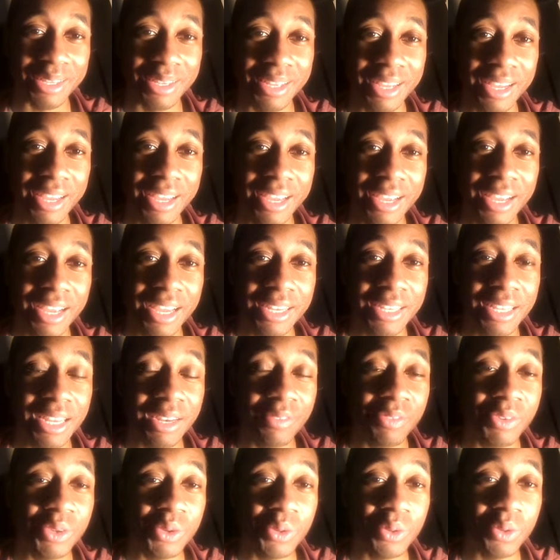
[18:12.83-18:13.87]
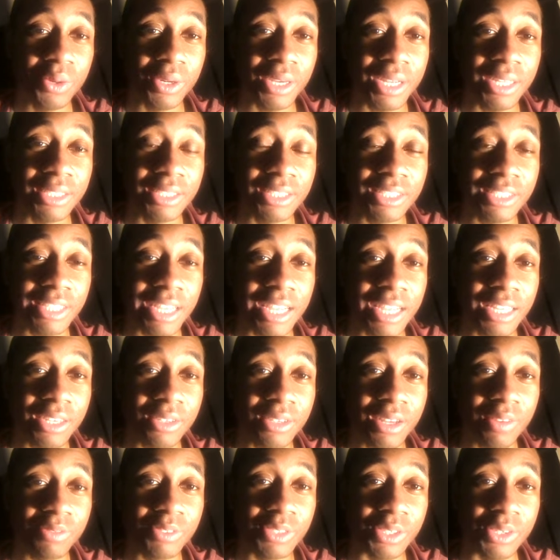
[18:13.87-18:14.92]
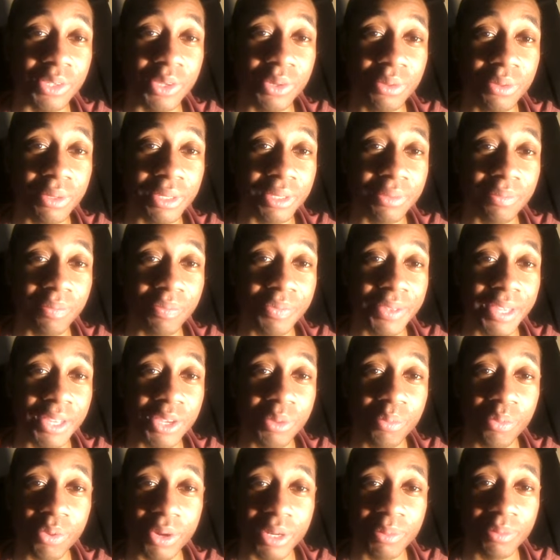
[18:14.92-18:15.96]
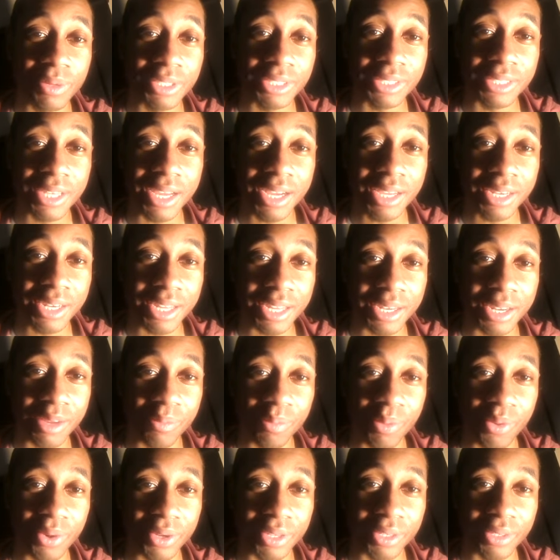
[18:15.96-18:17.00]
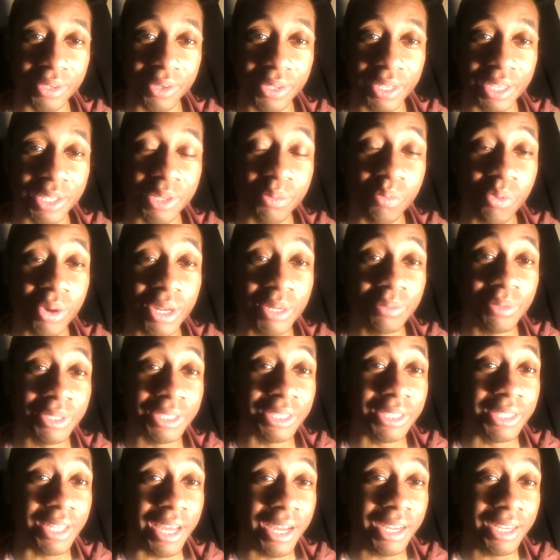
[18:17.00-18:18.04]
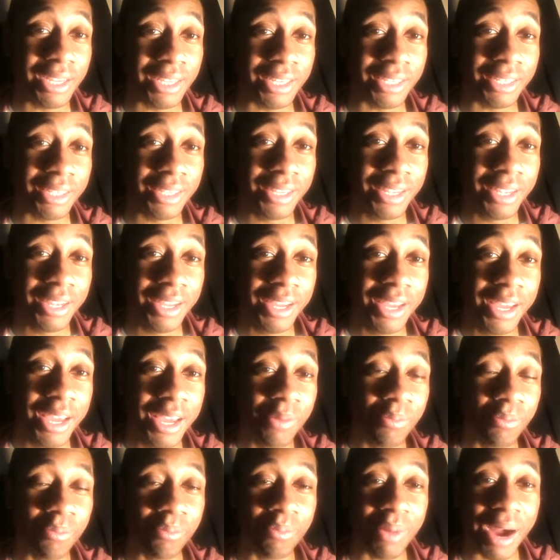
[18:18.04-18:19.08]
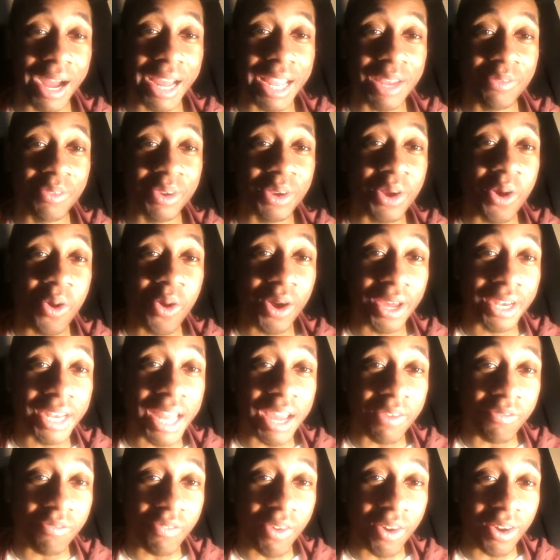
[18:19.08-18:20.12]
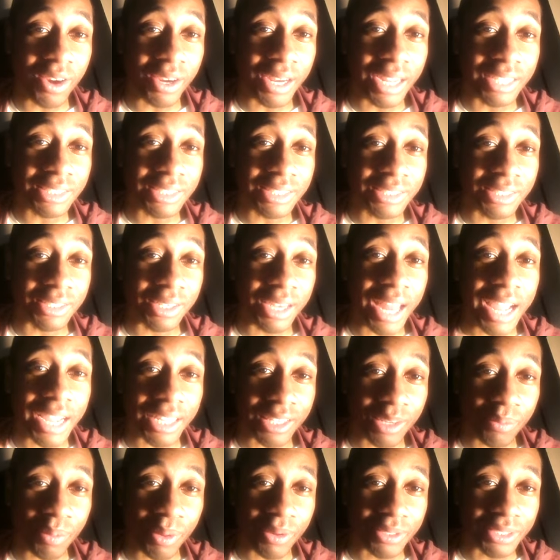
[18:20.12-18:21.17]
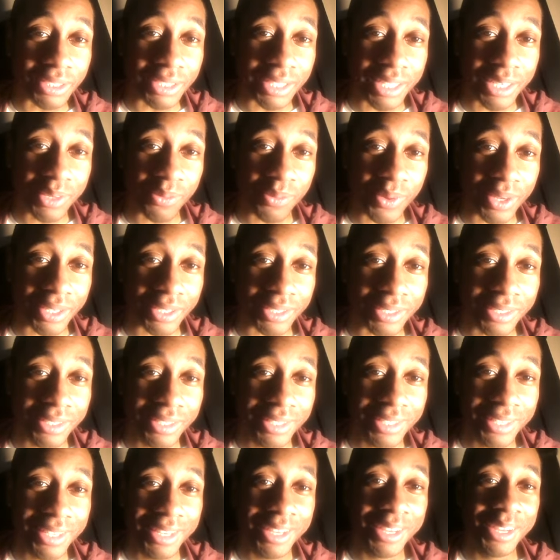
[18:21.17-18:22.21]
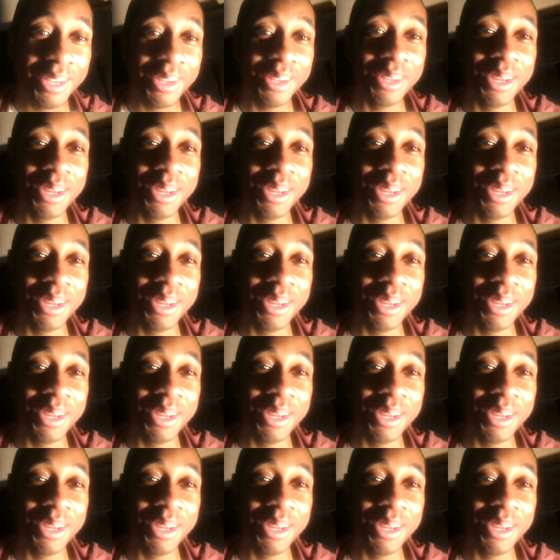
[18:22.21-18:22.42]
Okay. And then if you are insane enough to do it, then you're pretty much done at that point. Okay. You're pretty much done by even going that far as to like the person anyway.